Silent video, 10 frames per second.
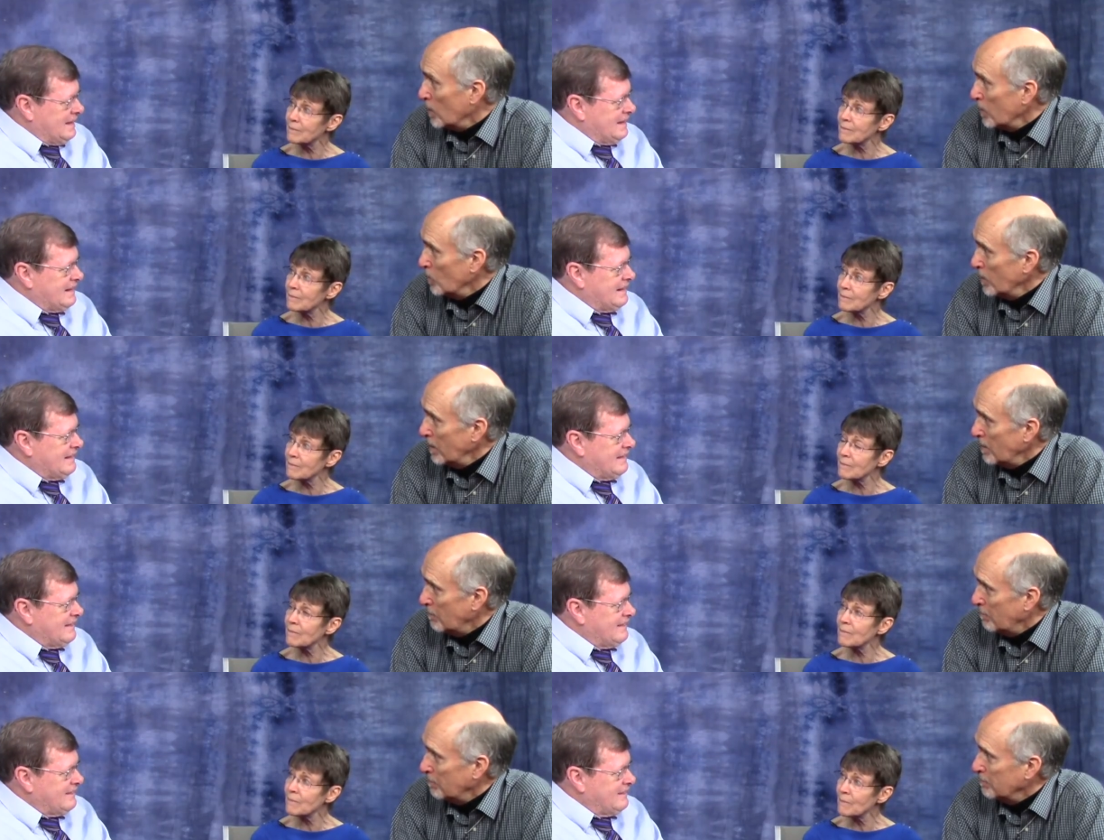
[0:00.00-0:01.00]
Speaker 1: it with Him.
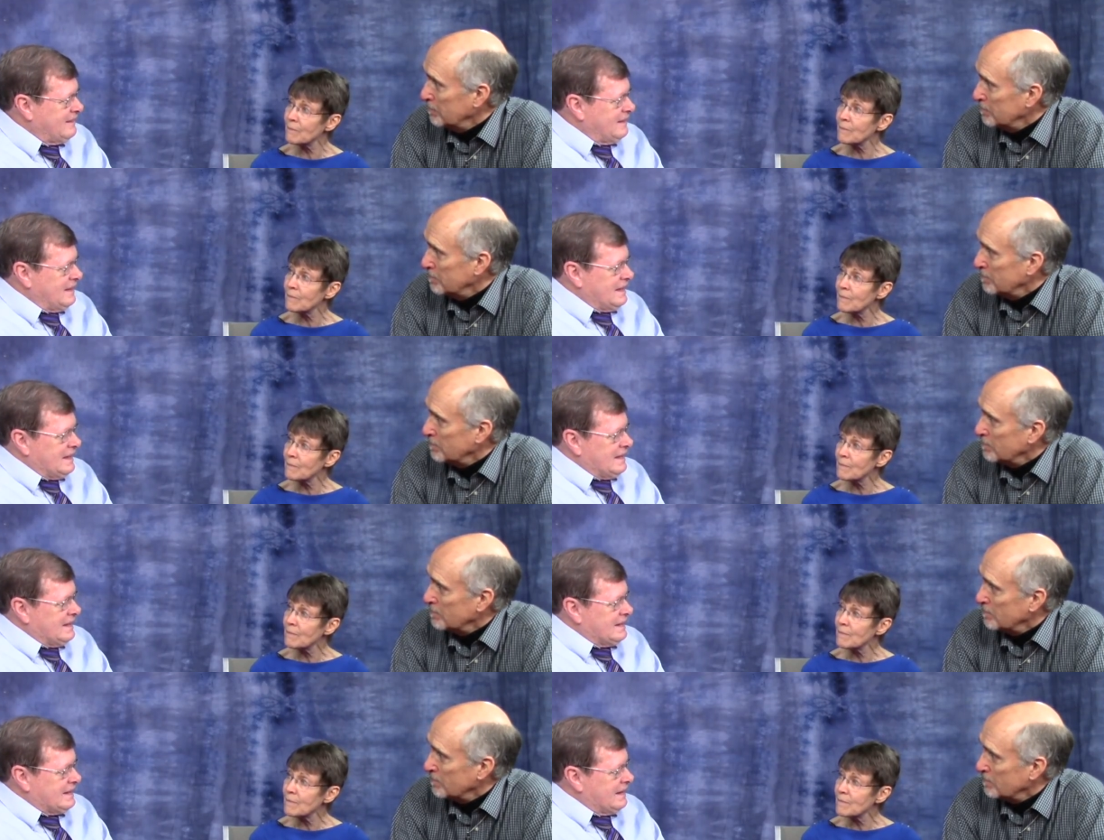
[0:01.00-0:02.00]

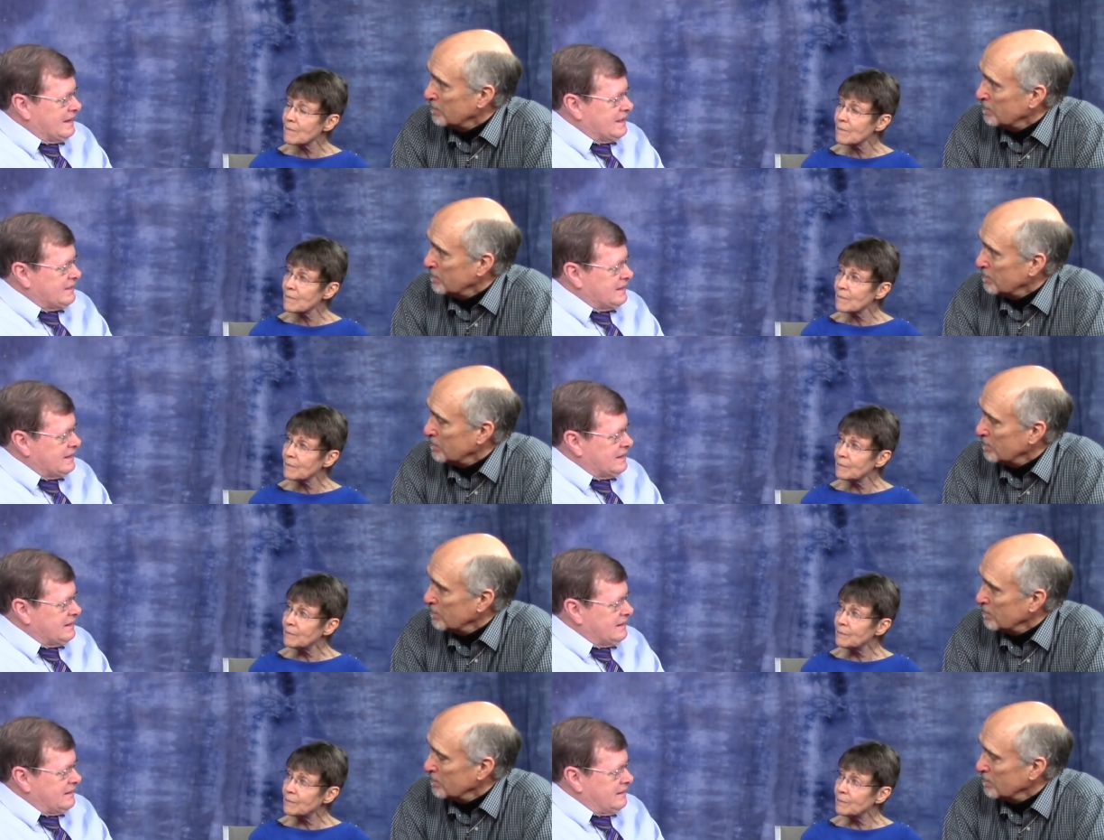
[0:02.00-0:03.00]
Yeah, and,
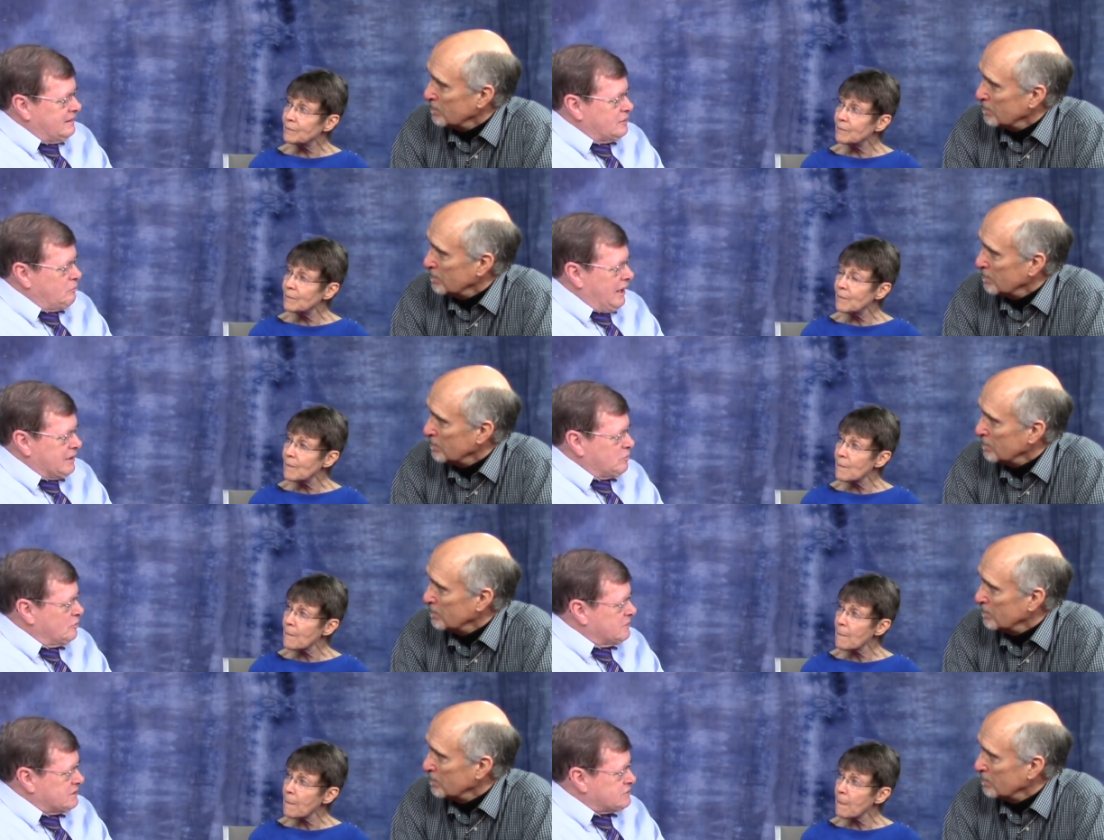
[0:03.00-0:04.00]
and the Bible
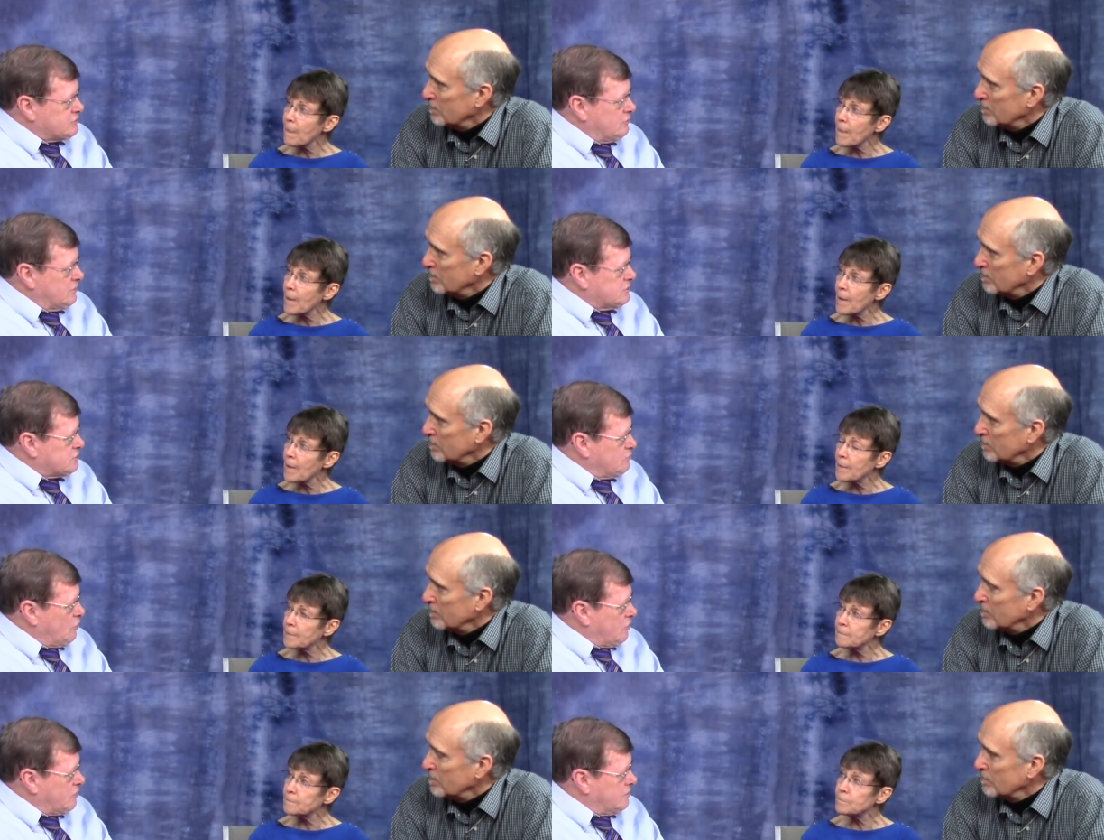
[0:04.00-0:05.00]
means so much
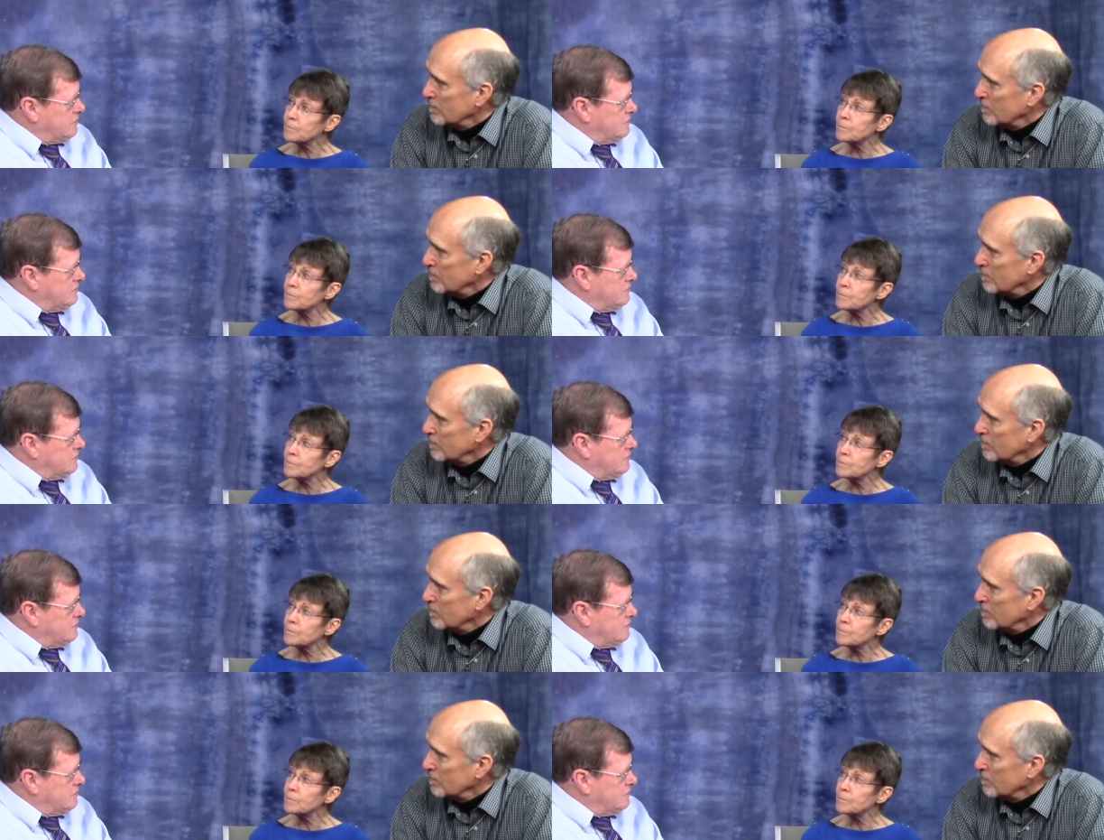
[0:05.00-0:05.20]
more.